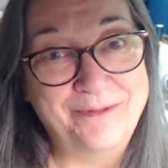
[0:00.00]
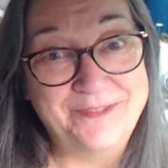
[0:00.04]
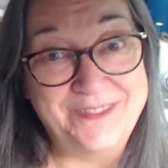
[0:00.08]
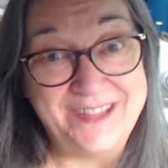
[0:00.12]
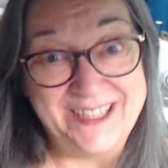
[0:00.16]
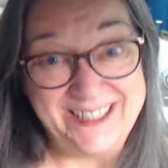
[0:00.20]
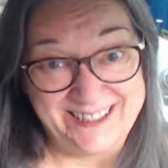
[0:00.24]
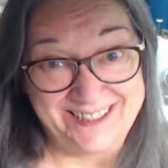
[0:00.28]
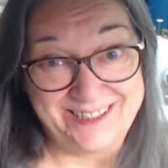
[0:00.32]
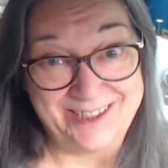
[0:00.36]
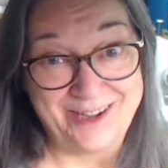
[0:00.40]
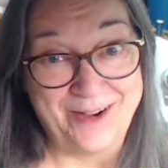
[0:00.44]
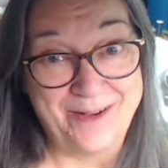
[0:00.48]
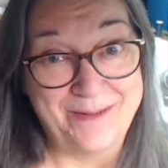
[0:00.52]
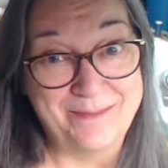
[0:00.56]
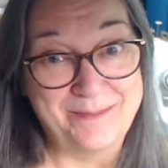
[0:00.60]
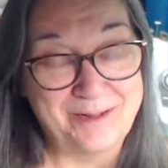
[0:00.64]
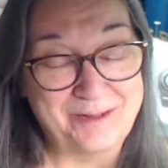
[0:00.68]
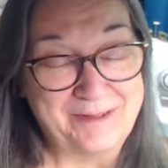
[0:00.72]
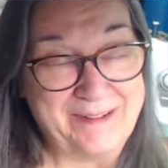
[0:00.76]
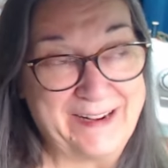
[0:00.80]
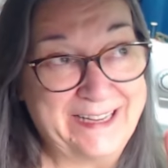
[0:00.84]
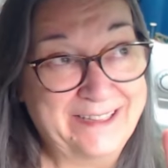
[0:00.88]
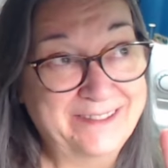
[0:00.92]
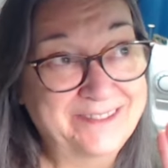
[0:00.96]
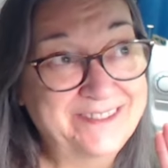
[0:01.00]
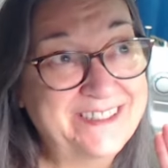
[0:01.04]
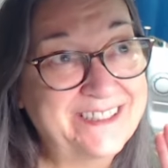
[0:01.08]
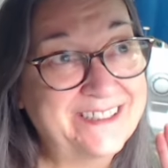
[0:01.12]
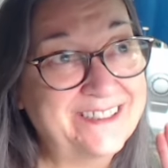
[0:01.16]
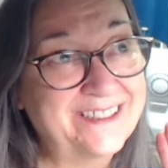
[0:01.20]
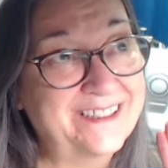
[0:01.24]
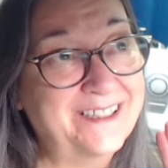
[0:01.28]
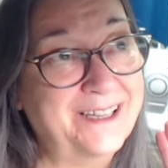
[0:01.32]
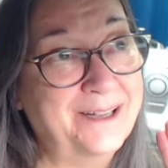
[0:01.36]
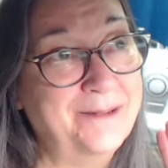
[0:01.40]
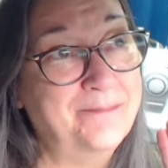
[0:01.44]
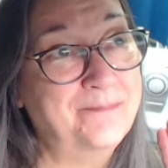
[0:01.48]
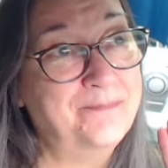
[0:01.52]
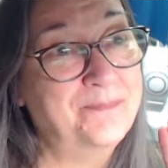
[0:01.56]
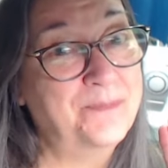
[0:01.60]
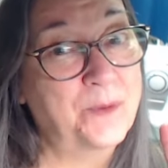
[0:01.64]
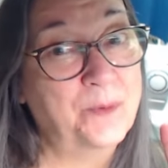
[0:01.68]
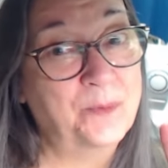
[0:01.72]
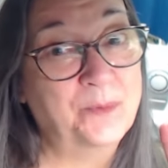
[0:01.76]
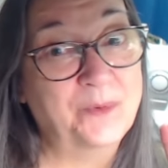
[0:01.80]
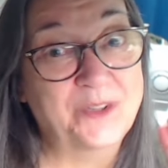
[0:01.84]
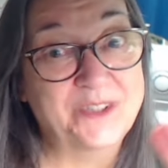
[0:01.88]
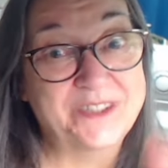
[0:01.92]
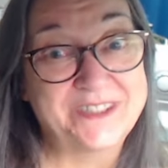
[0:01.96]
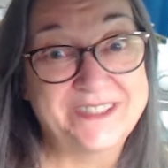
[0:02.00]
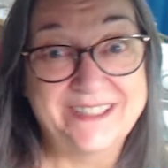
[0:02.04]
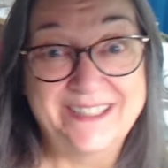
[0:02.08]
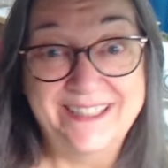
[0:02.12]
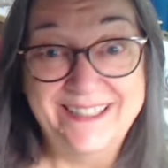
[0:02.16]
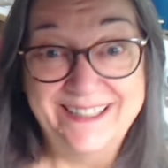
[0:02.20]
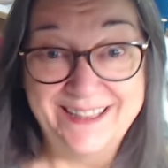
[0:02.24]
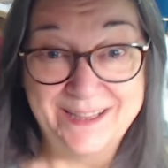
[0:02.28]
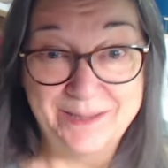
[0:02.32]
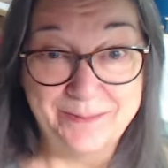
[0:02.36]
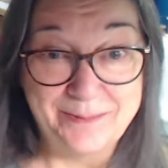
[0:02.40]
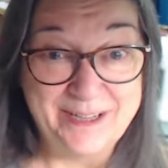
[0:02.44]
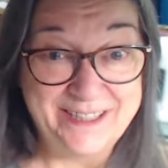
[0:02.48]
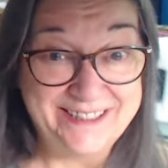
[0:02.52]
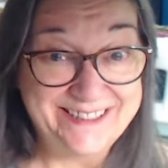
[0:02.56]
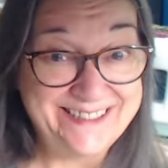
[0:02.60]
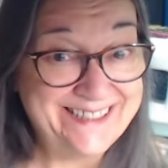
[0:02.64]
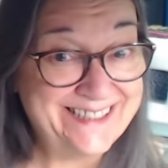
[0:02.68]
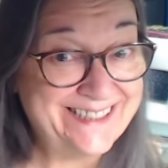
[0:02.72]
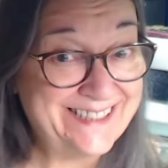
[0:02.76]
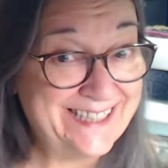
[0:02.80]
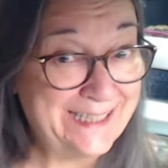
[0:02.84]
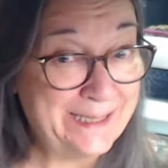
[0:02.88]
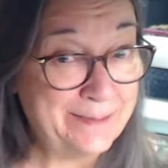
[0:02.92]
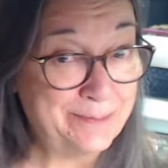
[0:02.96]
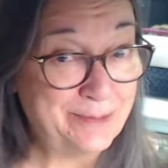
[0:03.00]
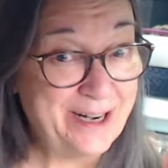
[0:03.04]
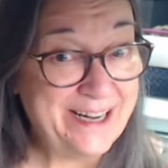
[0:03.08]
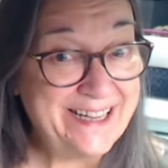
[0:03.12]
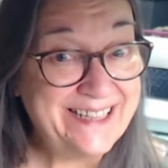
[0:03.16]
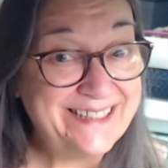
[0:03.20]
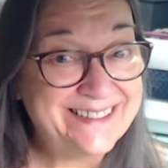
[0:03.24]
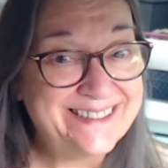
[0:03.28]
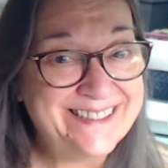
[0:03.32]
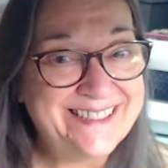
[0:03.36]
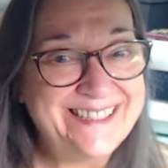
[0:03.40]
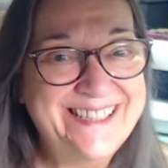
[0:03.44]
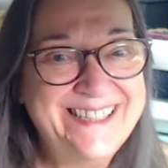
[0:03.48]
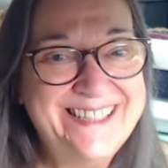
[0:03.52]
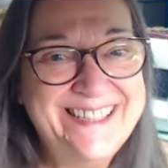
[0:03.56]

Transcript: this time around um, was the word celebrate